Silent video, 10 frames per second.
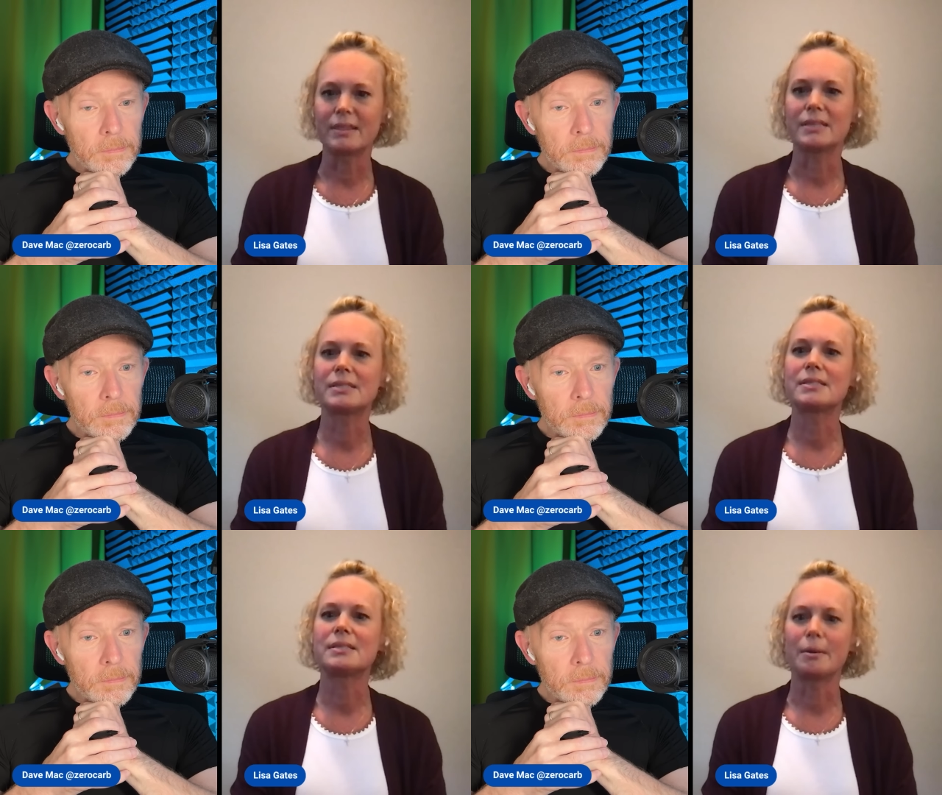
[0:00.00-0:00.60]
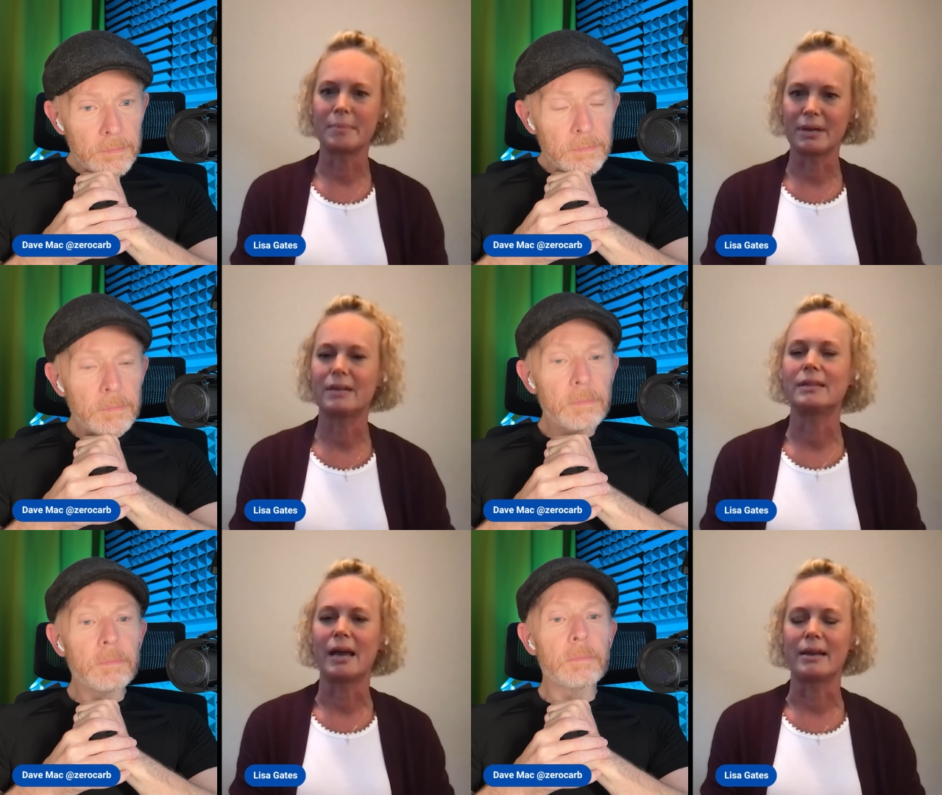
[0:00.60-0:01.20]
Speaker 1: in the
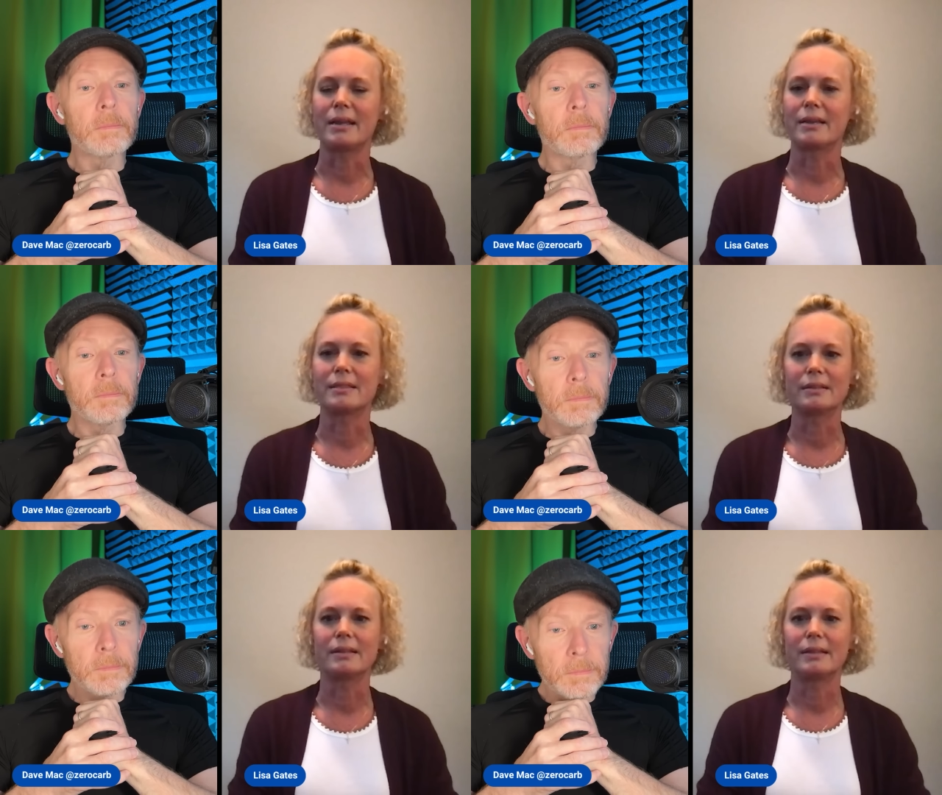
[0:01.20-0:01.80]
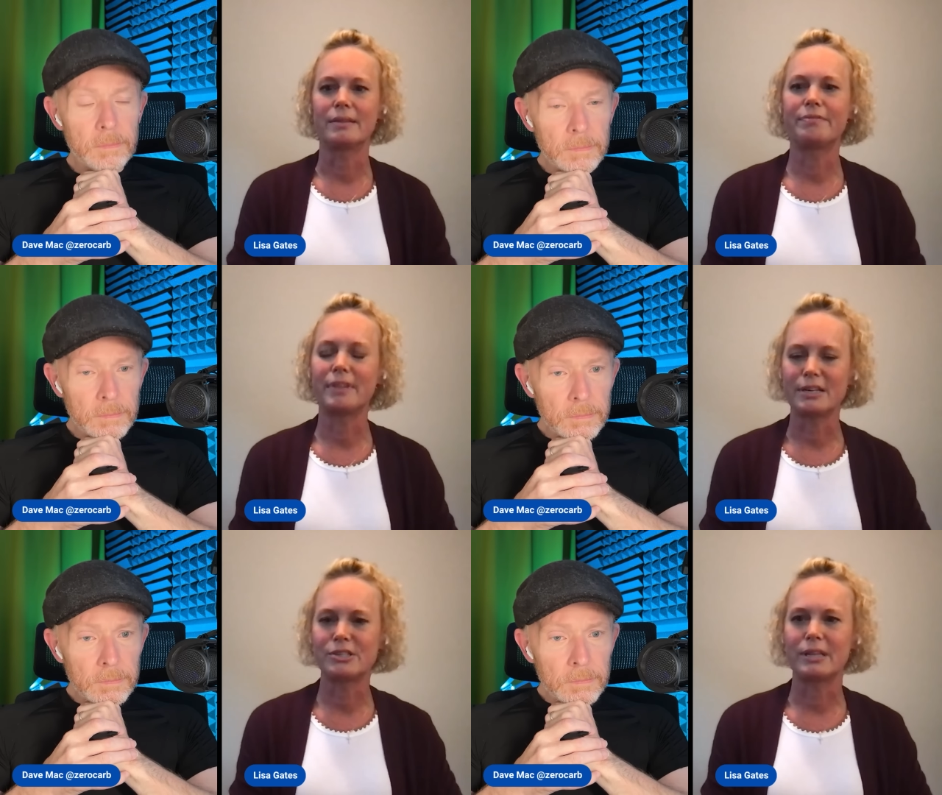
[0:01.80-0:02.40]
stomach lining, in the in the
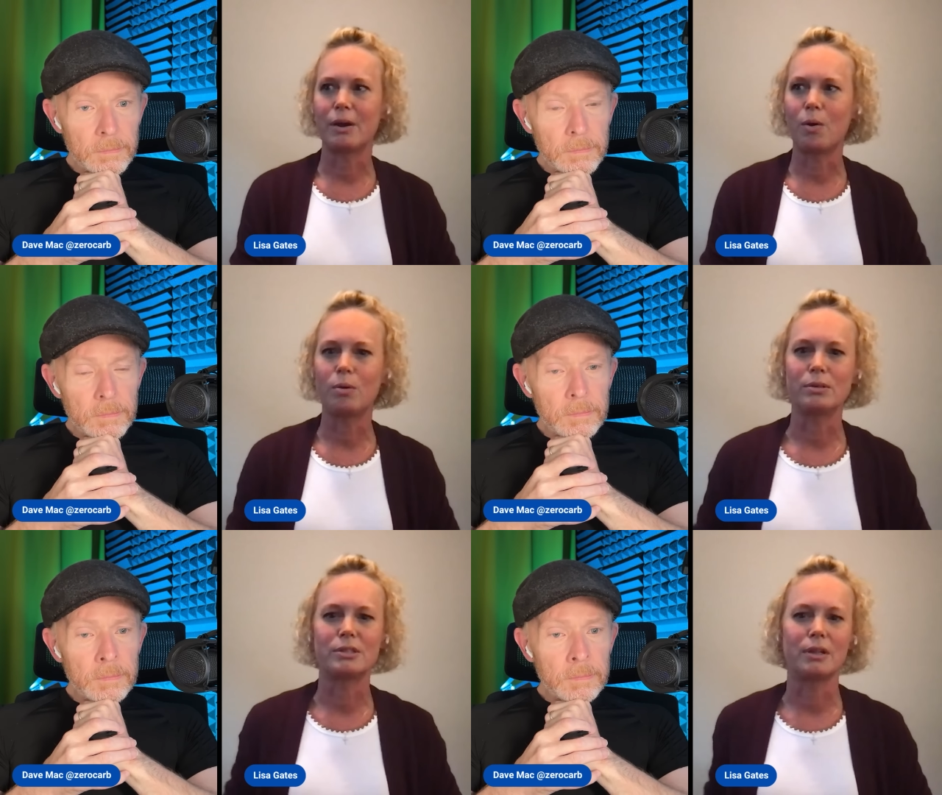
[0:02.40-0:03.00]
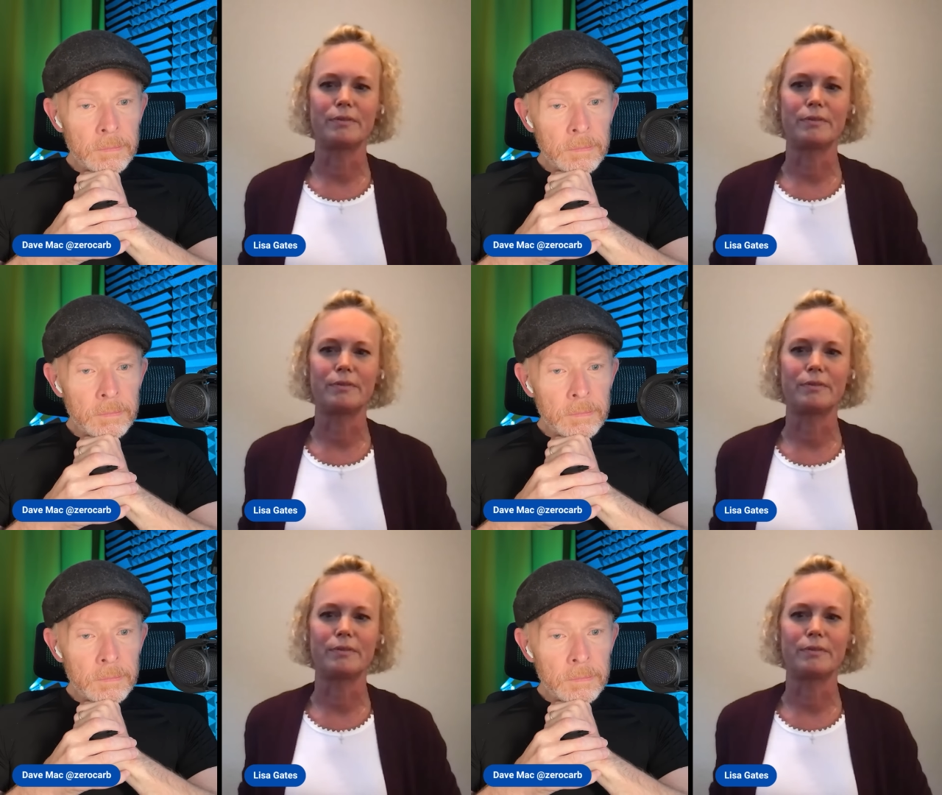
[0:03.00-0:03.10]
flesh that holds